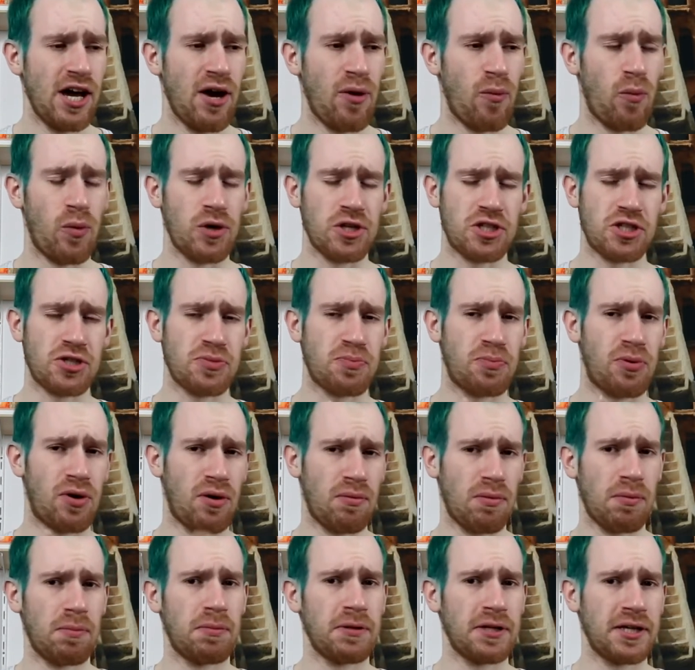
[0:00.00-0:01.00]
which
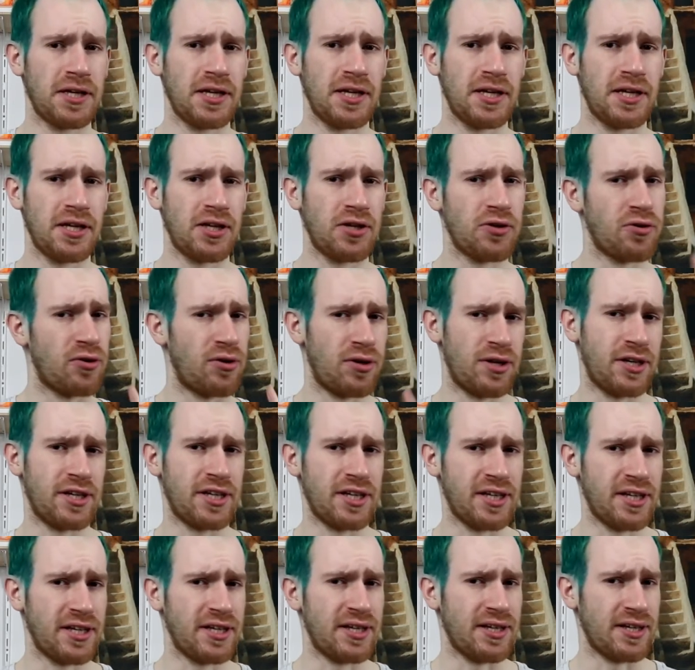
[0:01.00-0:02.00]
probably you
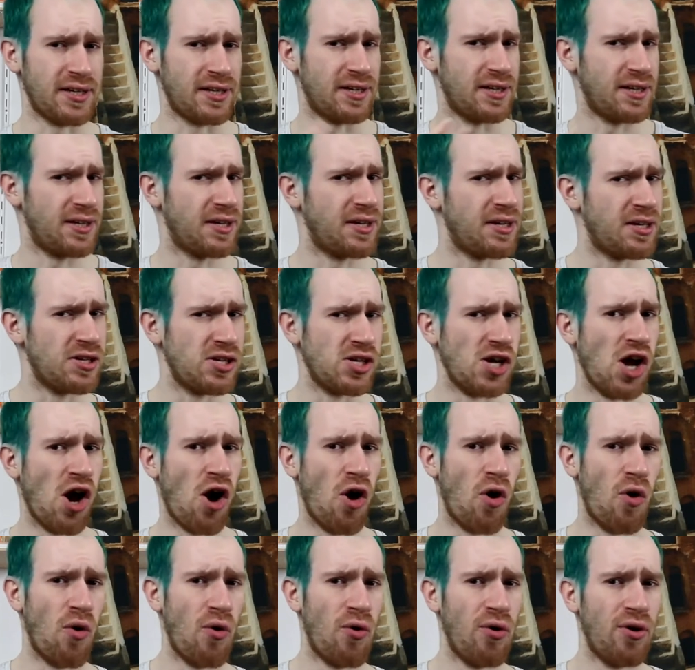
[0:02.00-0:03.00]
already
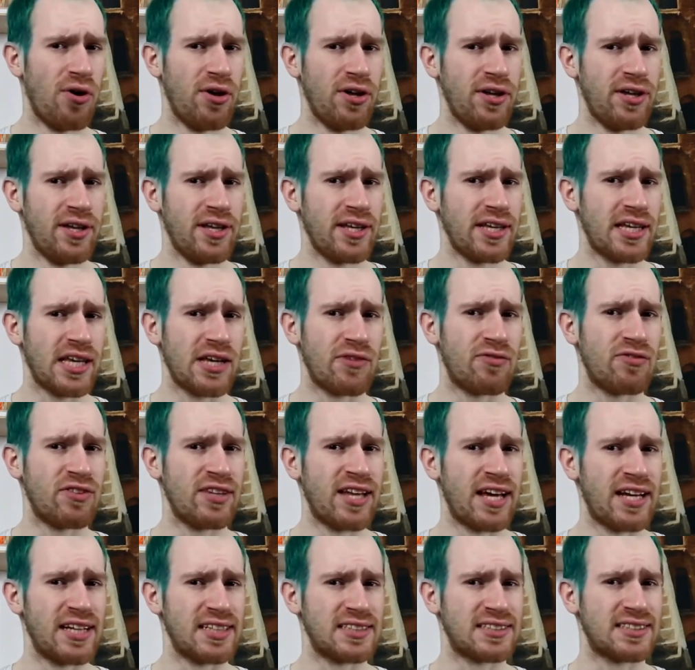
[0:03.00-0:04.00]
know, given
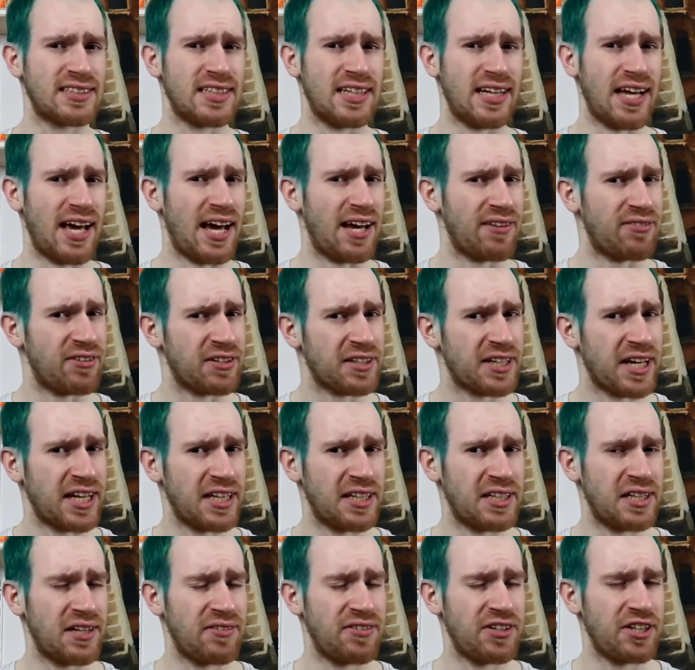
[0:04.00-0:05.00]
that it's an advent
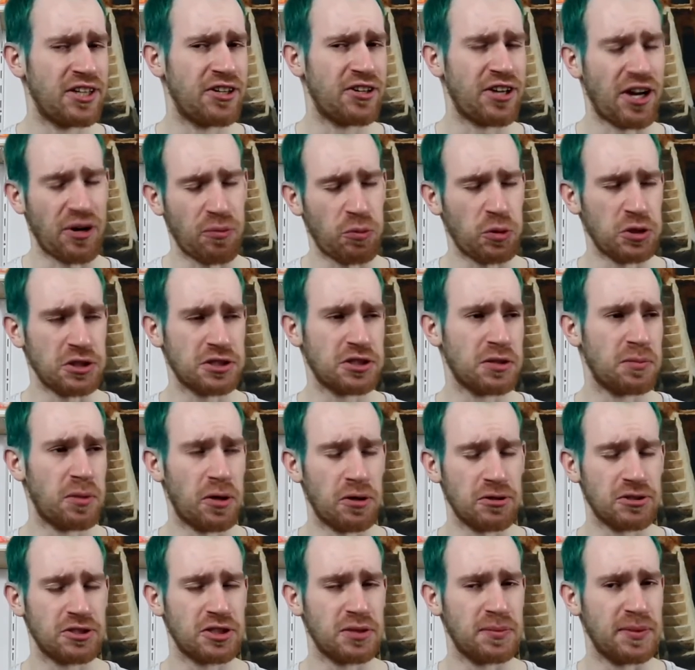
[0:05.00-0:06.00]
calendar video that was
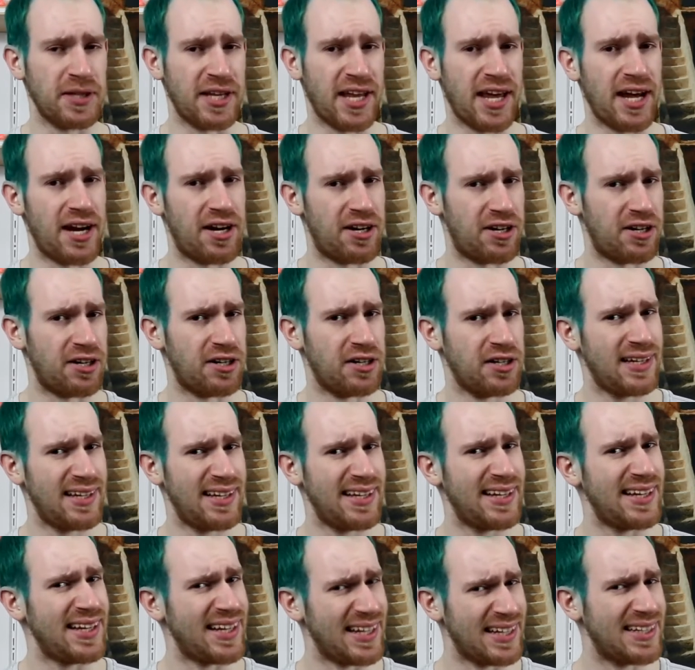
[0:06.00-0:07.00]
supposed to be there
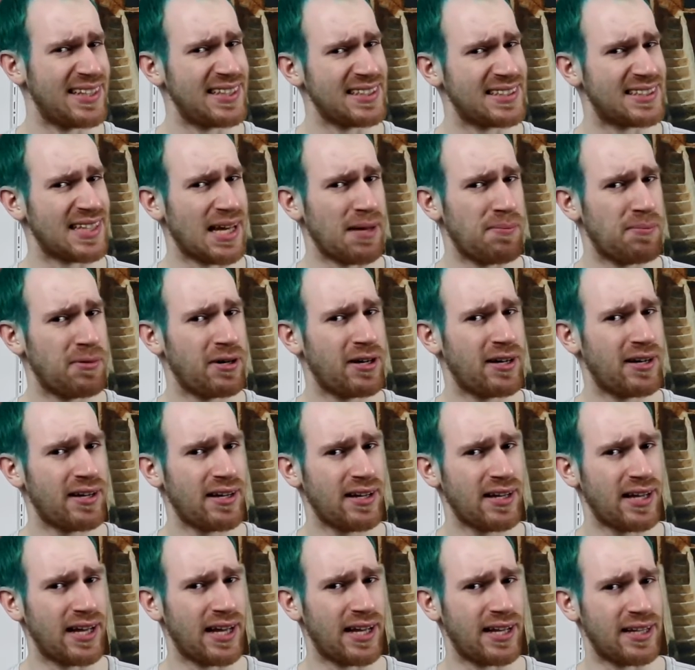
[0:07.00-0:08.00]
in
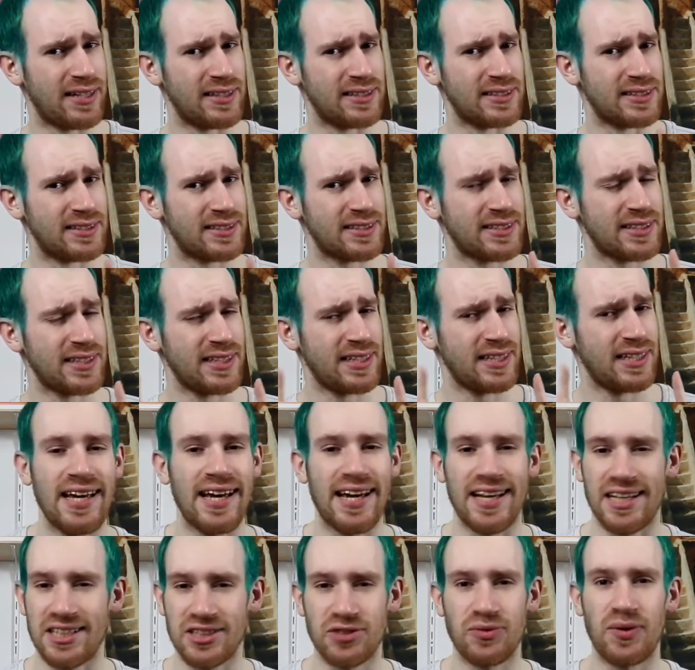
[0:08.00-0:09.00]
December, and
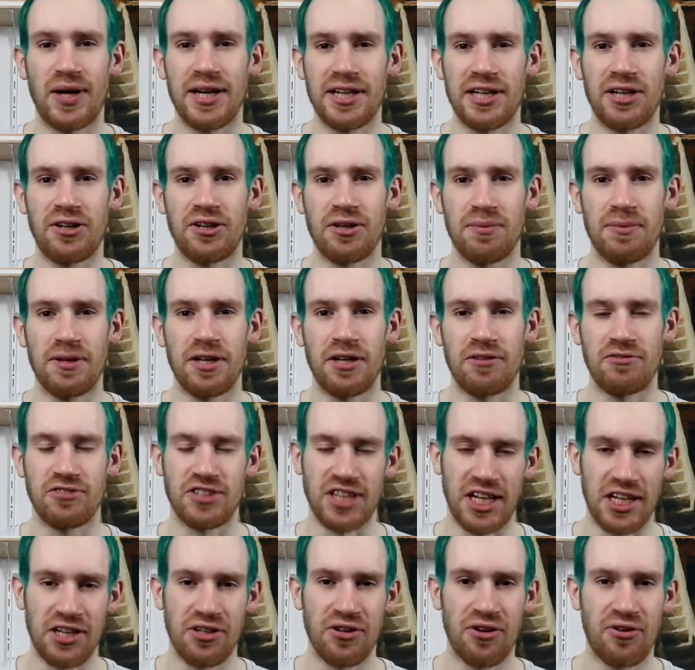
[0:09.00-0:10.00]
it is right now the mid of
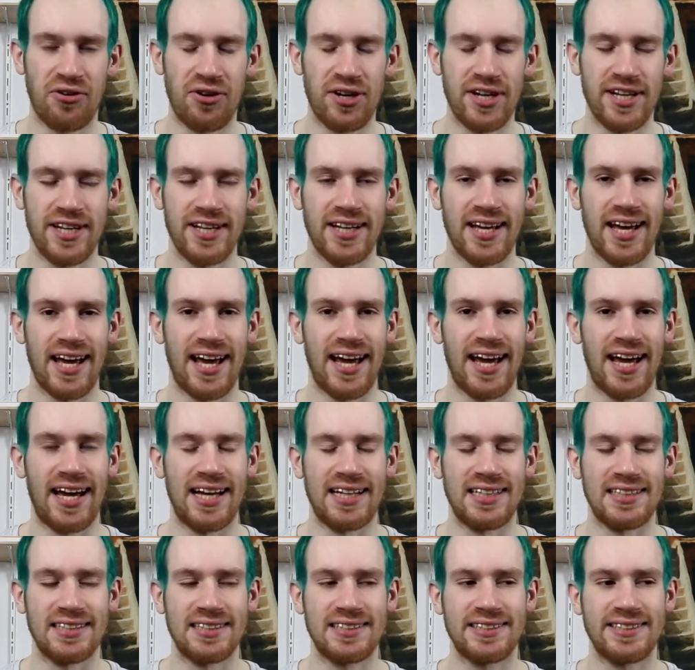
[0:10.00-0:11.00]
January,
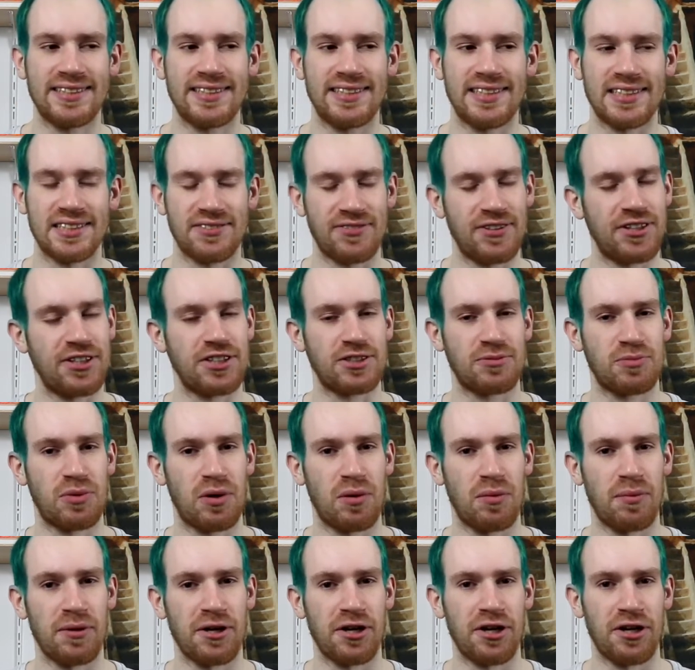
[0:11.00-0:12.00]
and this video is
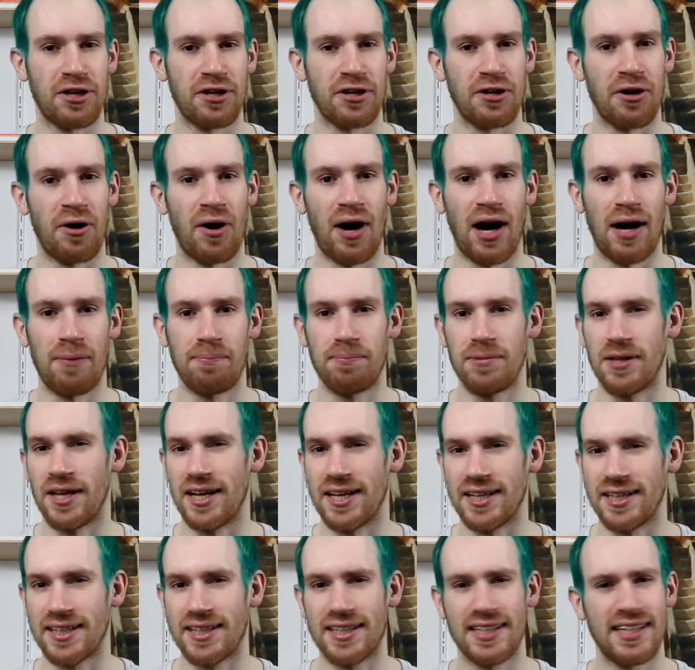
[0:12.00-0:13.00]
probably gonna go up
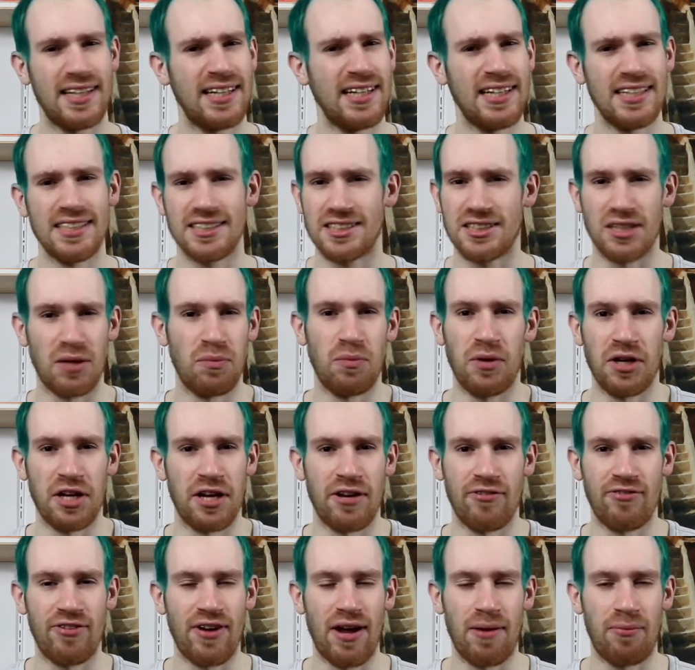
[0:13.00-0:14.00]
like somewhere
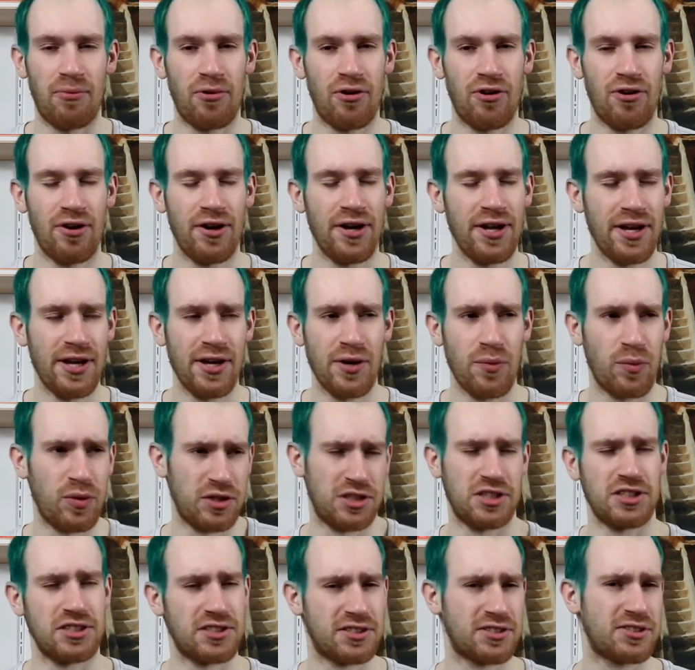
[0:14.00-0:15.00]
in February,
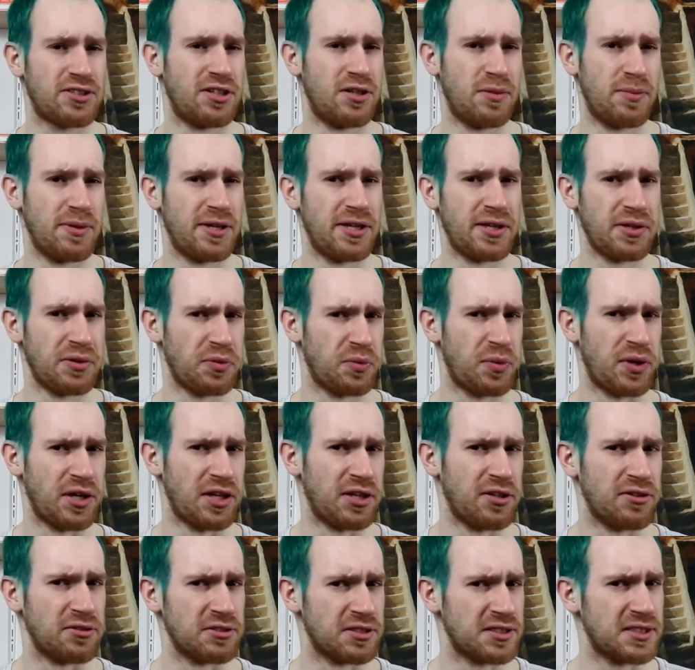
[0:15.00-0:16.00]
which is gonna be when
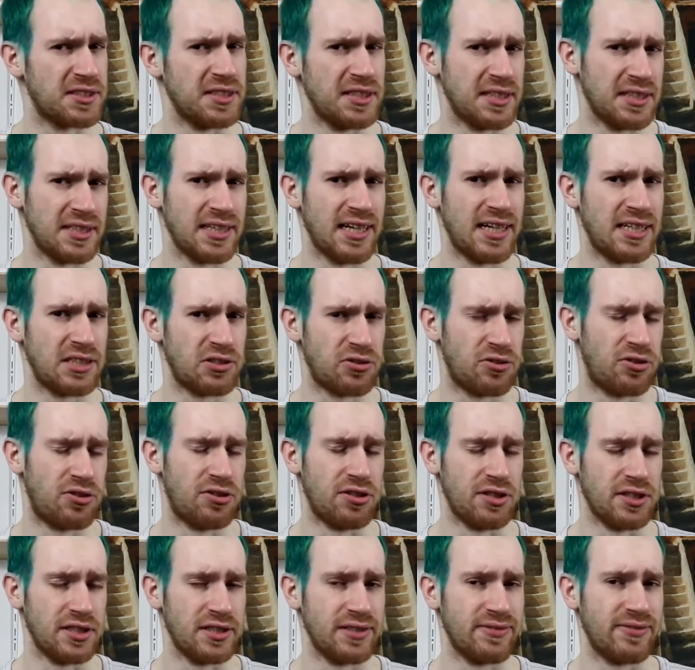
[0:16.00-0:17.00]
you're seeing that,
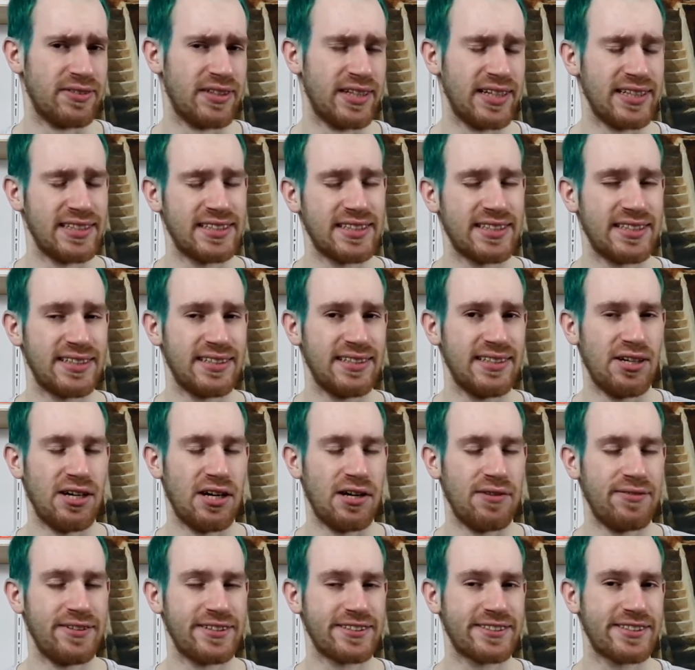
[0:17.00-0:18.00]
or even later,
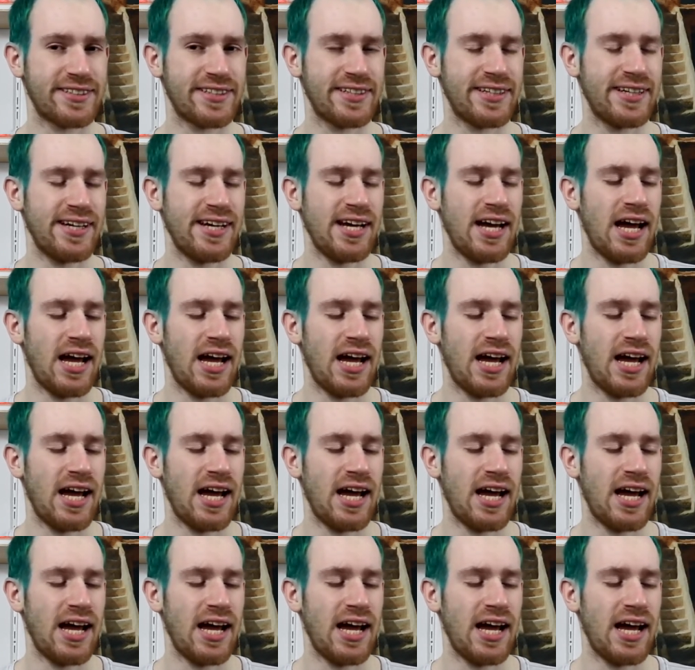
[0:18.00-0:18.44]
obviously.